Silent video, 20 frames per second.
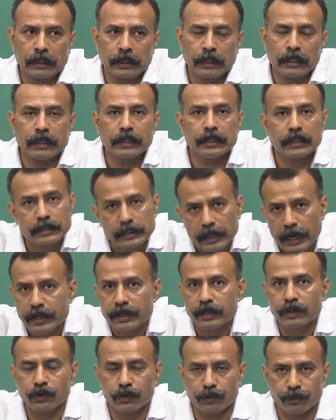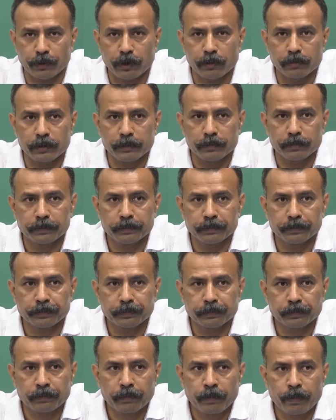in designing your problem.
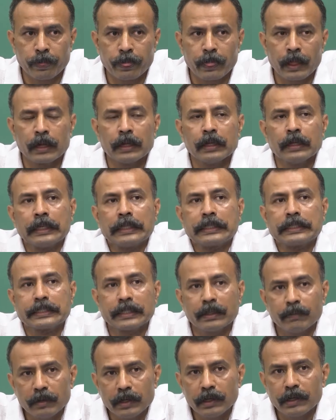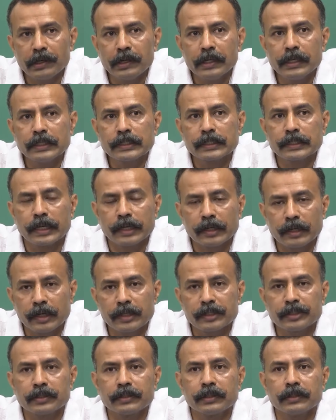Similarly, cell
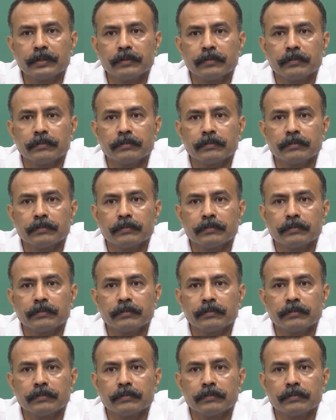culture